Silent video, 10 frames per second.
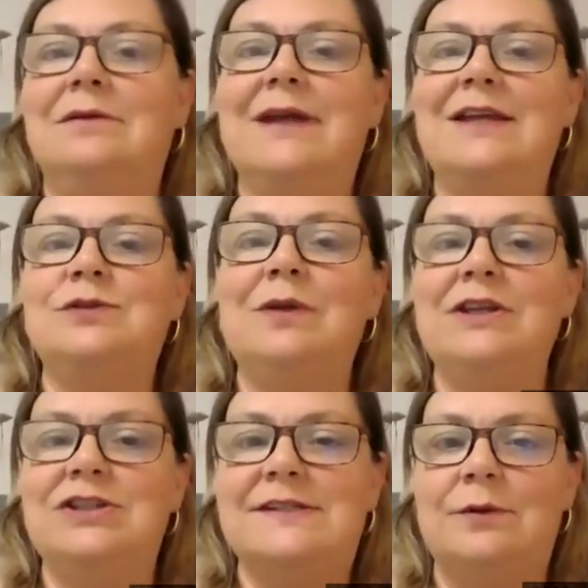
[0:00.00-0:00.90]
Okay, it's
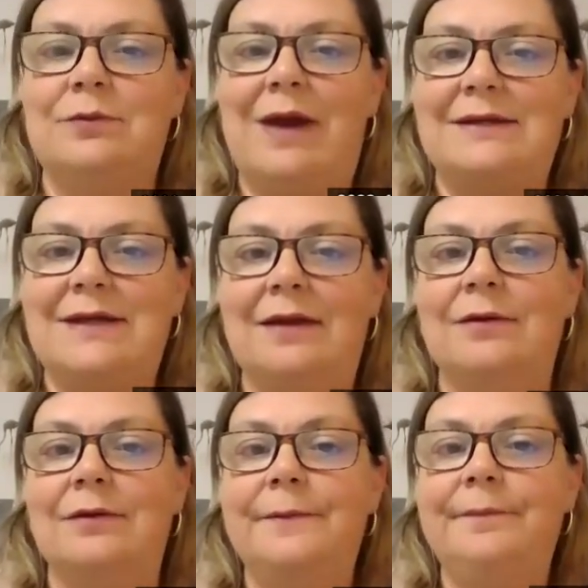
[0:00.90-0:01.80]
really just the
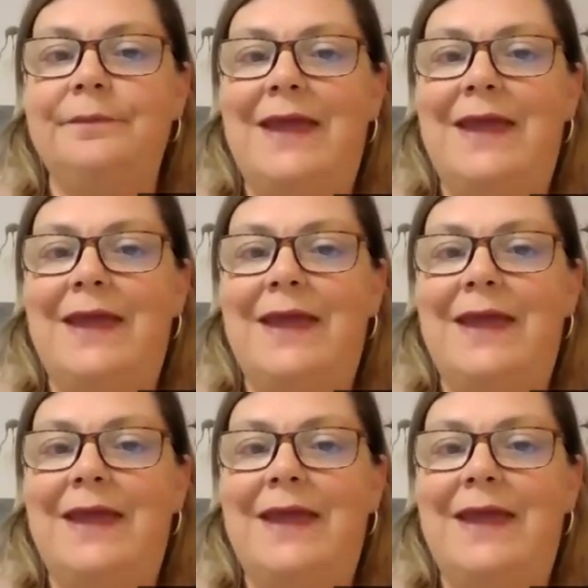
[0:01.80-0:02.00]
rectangle,